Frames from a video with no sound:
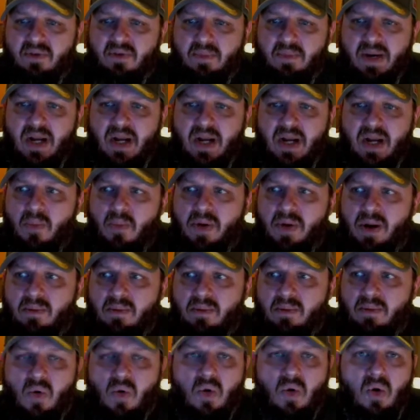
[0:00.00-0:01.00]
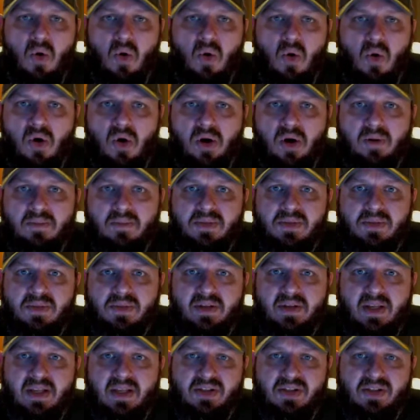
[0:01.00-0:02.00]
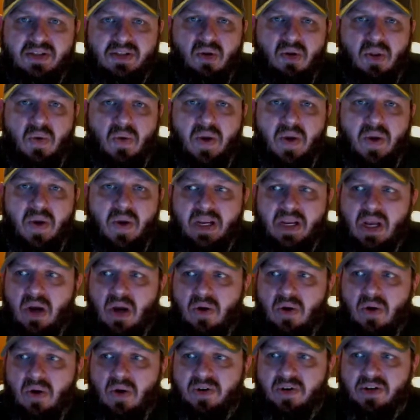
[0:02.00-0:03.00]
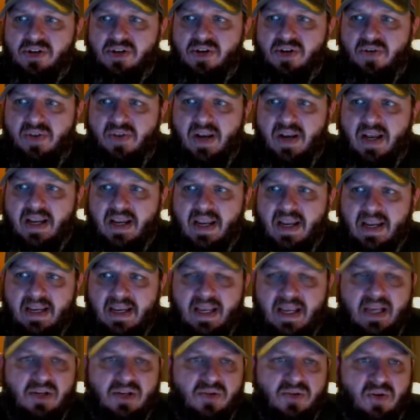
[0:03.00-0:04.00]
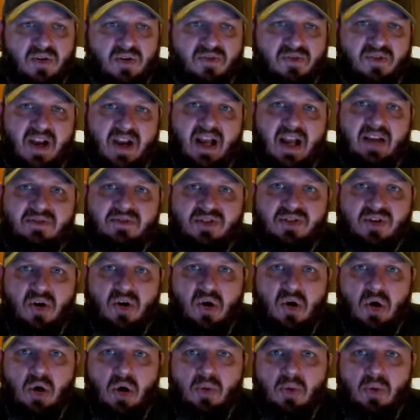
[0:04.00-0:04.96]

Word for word: for me to open up more orbs is the only way to go to ensure that I can get to a five star